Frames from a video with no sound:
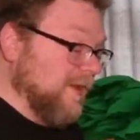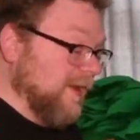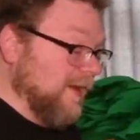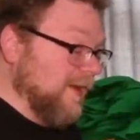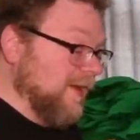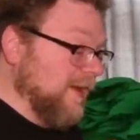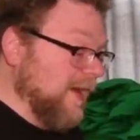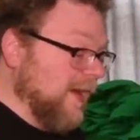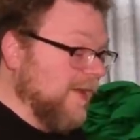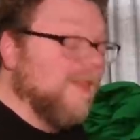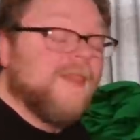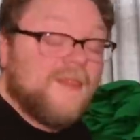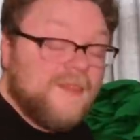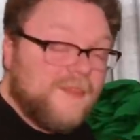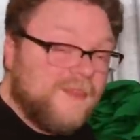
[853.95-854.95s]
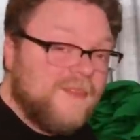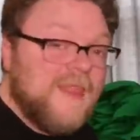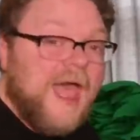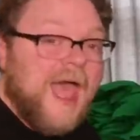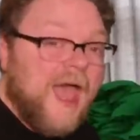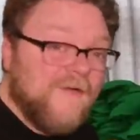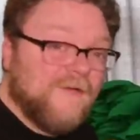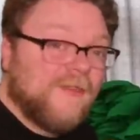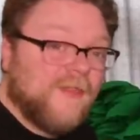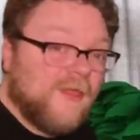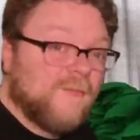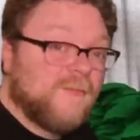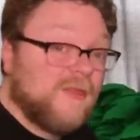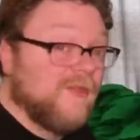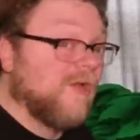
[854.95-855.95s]
Having
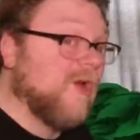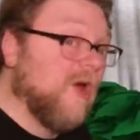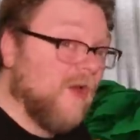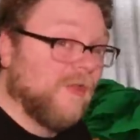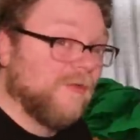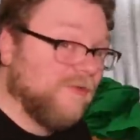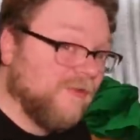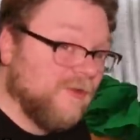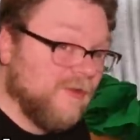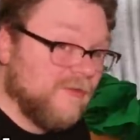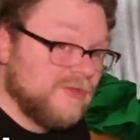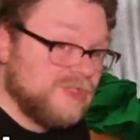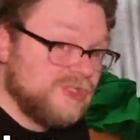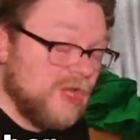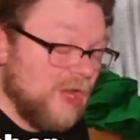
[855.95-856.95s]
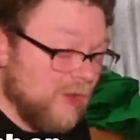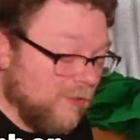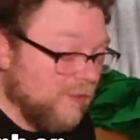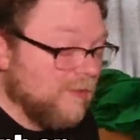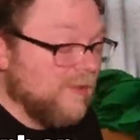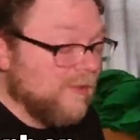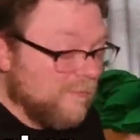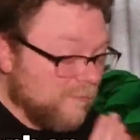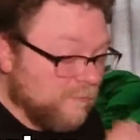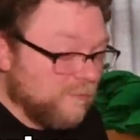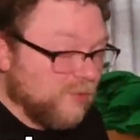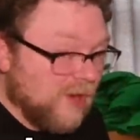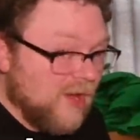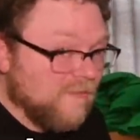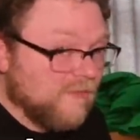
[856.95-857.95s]
them be the callers into the show.
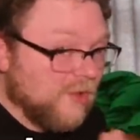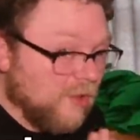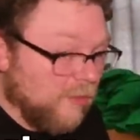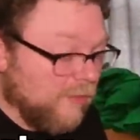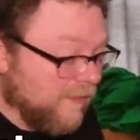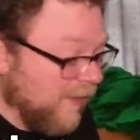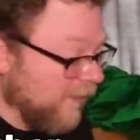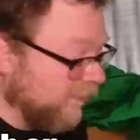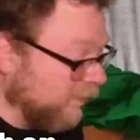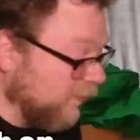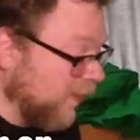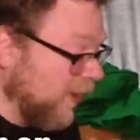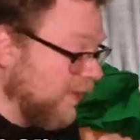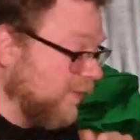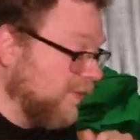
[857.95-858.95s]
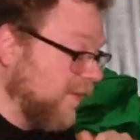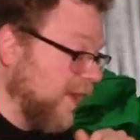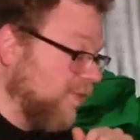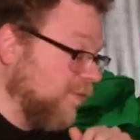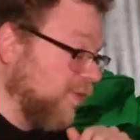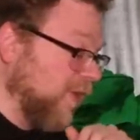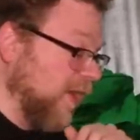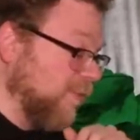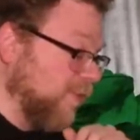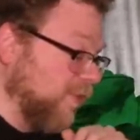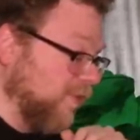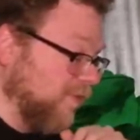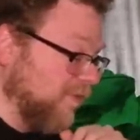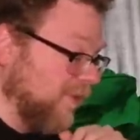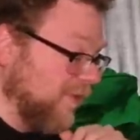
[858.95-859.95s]
Bravo, that's a great
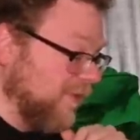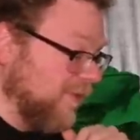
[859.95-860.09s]
move.